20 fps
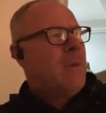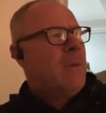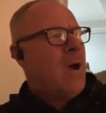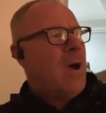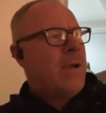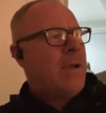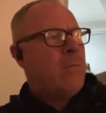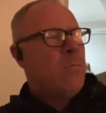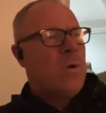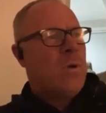
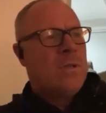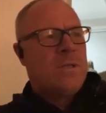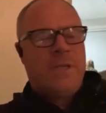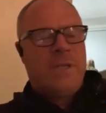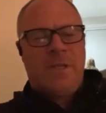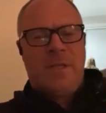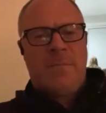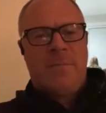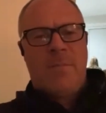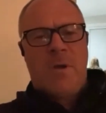I
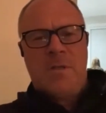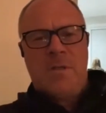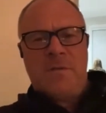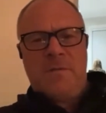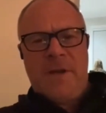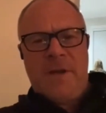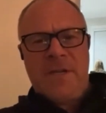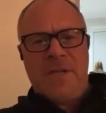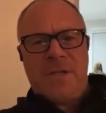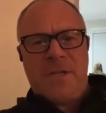wanted the
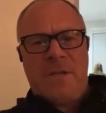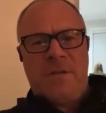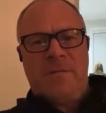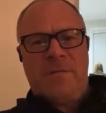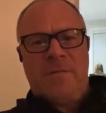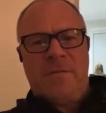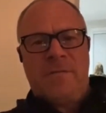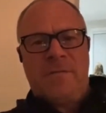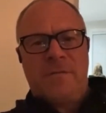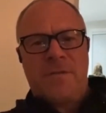motivation of
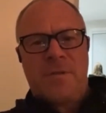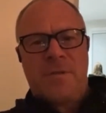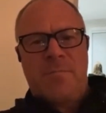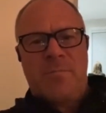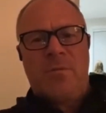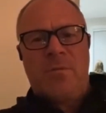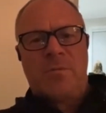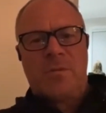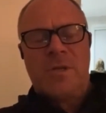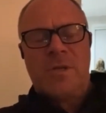
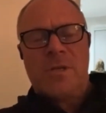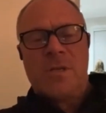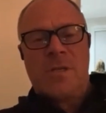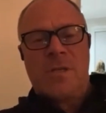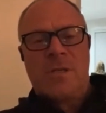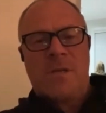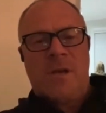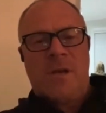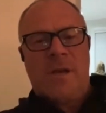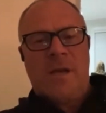
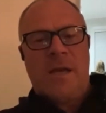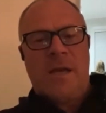supporters,